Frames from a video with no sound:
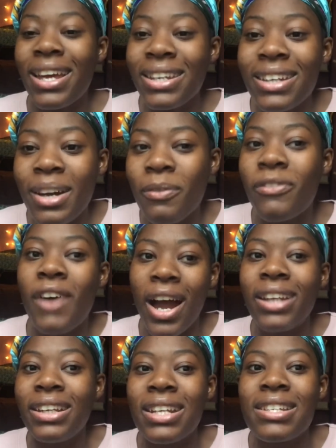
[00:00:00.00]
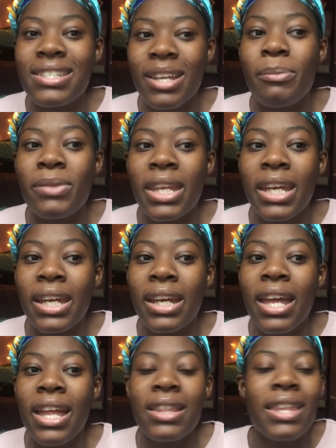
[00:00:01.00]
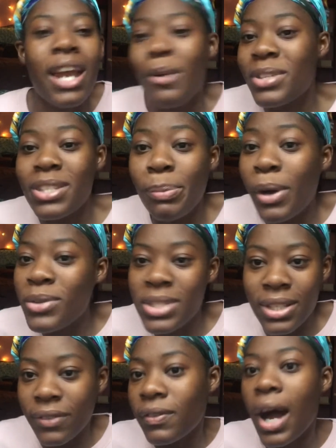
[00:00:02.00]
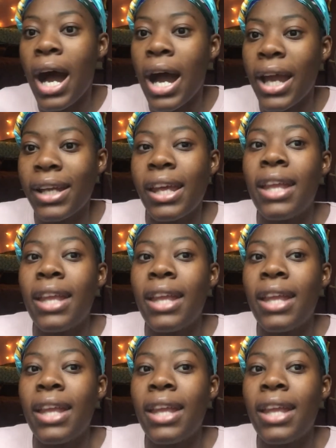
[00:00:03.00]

end up finding something that I was supposed to find.